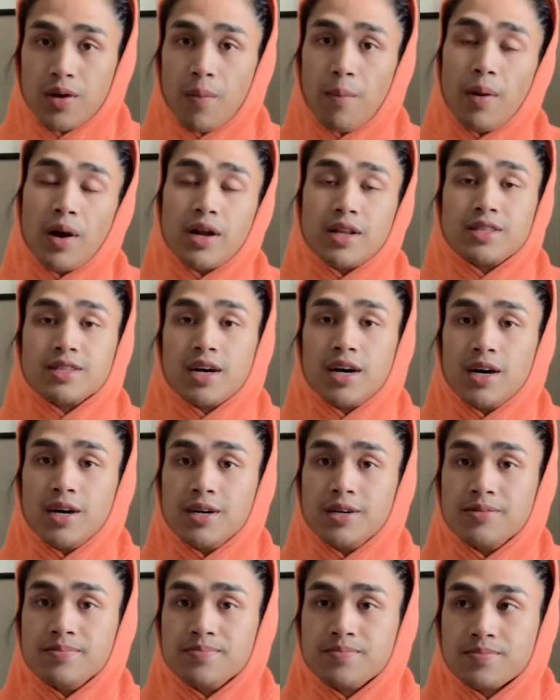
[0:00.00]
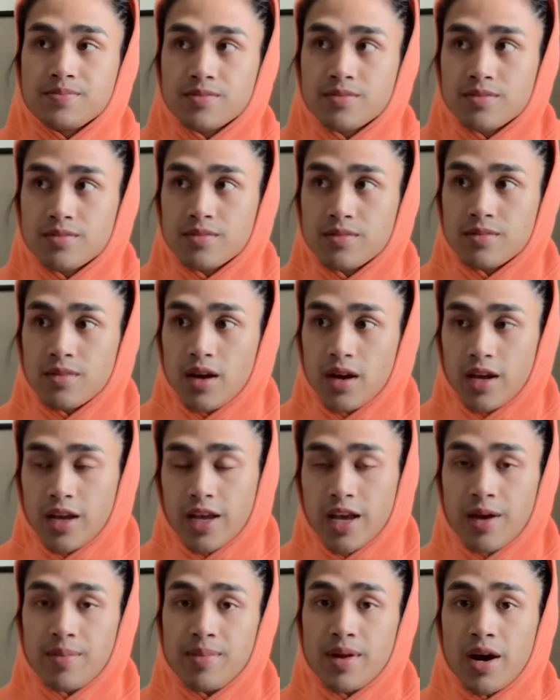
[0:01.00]
by the time it
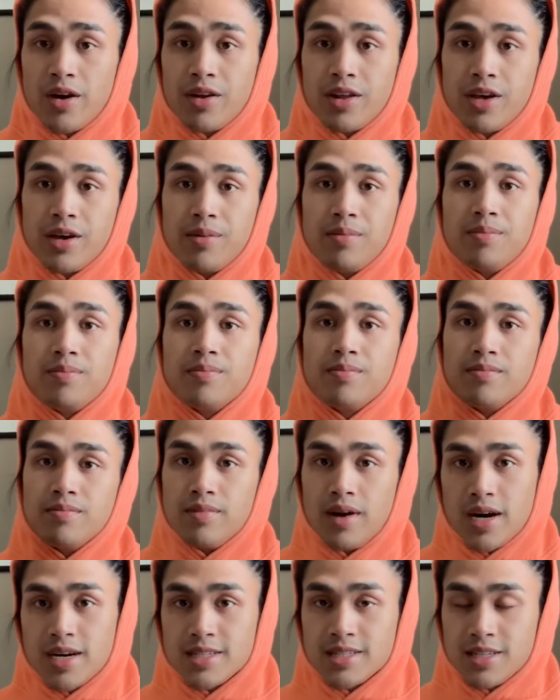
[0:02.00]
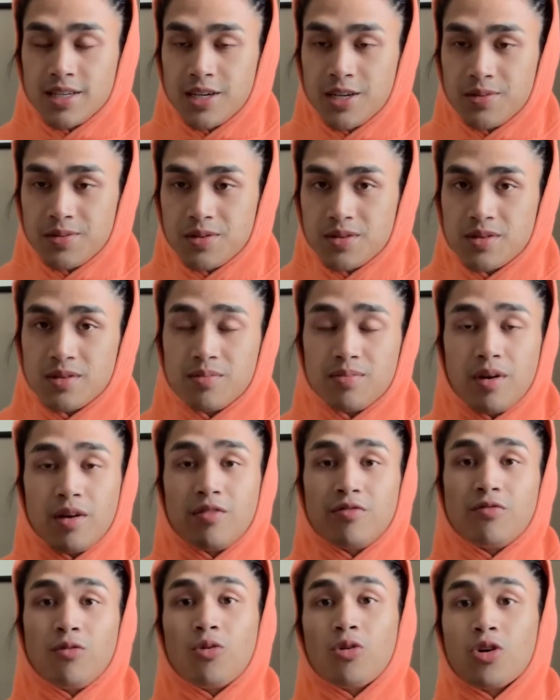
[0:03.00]
came down to hit biceps, my
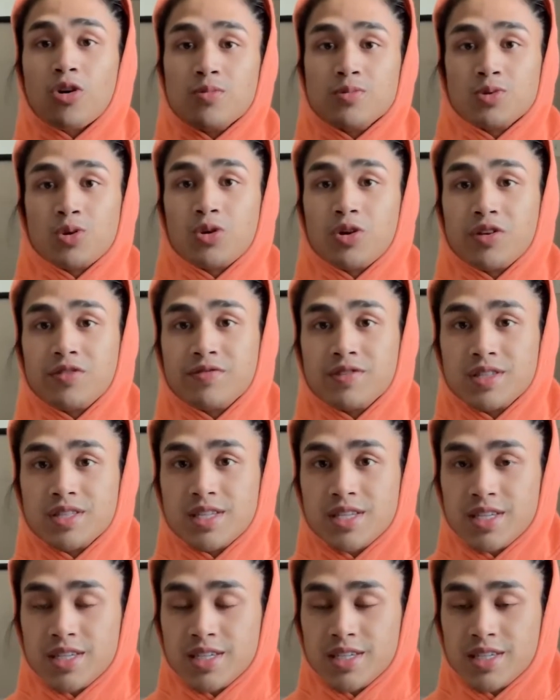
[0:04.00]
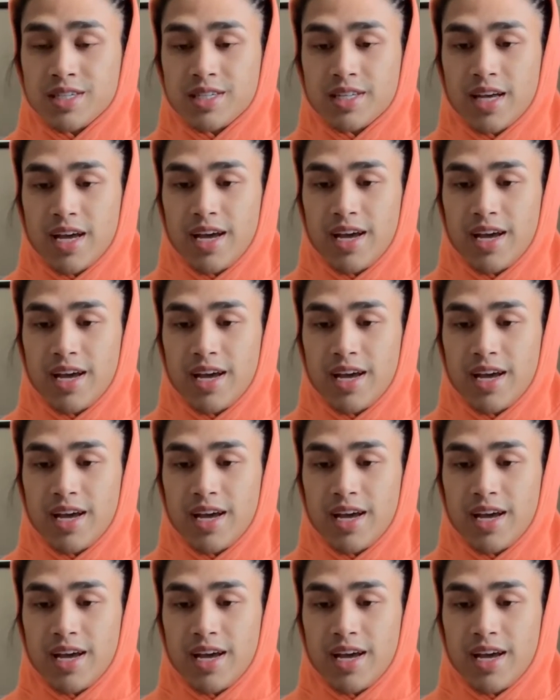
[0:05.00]
forearms were already fatigued,